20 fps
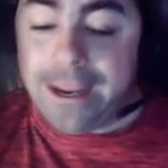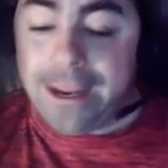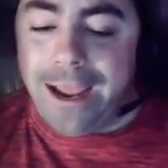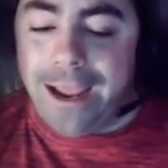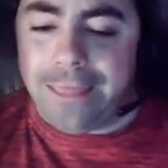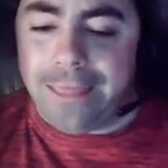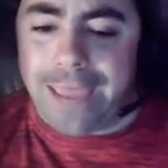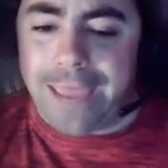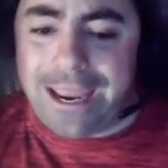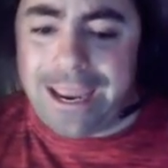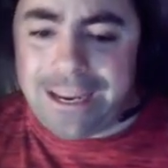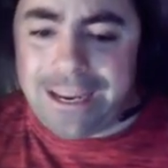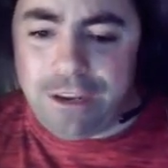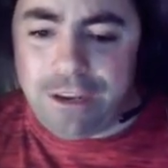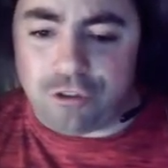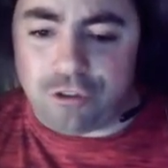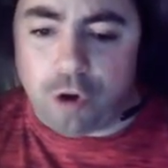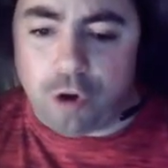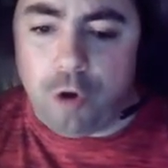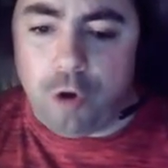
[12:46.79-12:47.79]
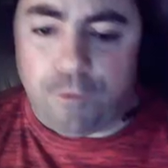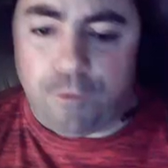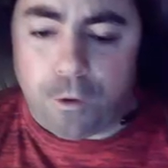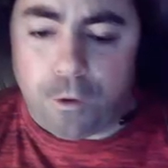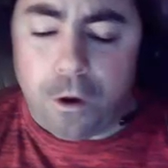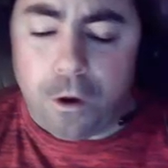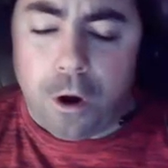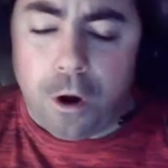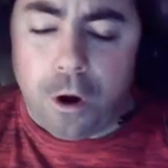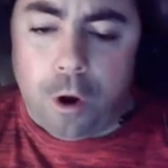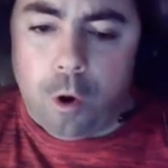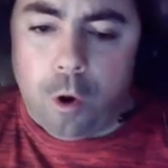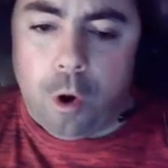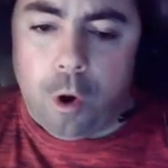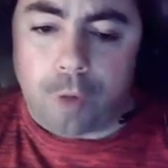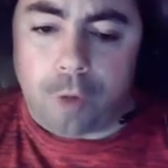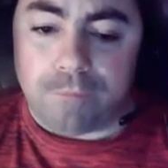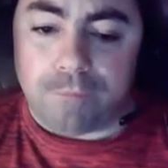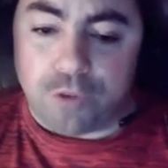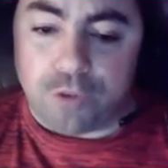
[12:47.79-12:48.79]
and that is over
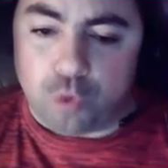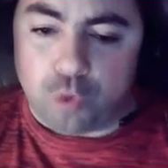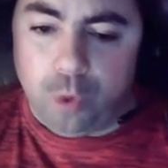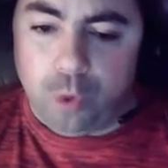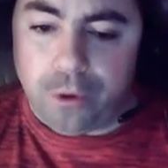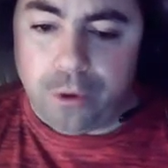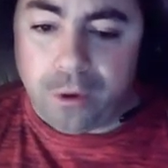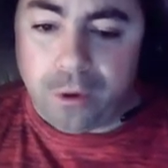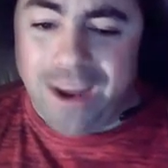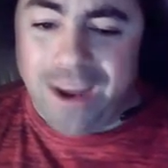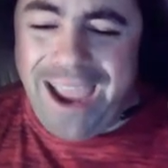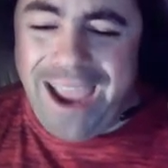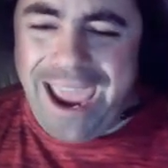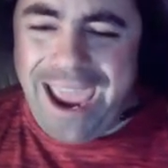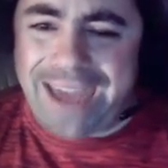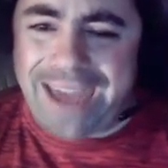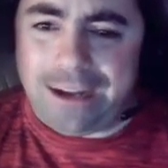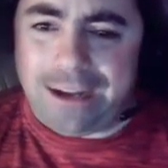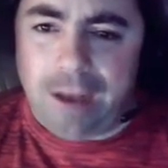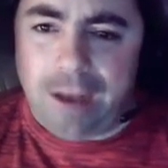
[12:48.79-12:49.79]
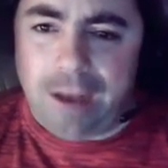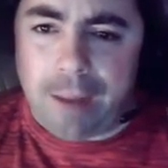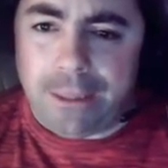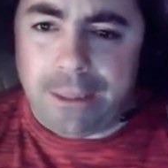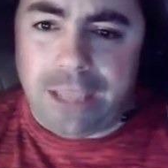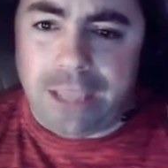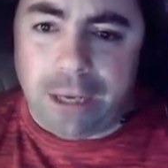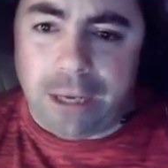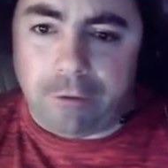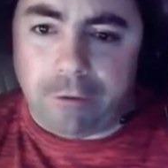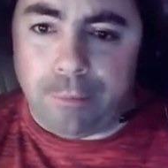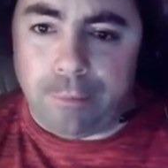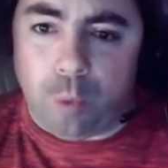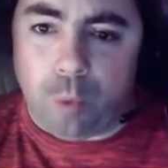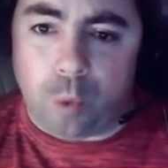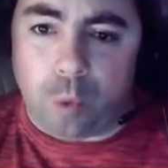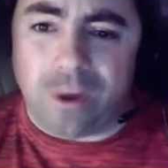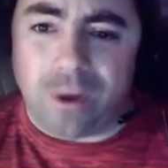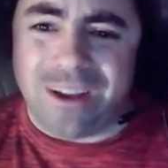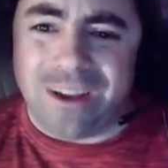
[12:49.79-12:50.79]
on Twitter. At
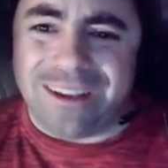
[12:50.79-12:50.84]
ClimateDataReport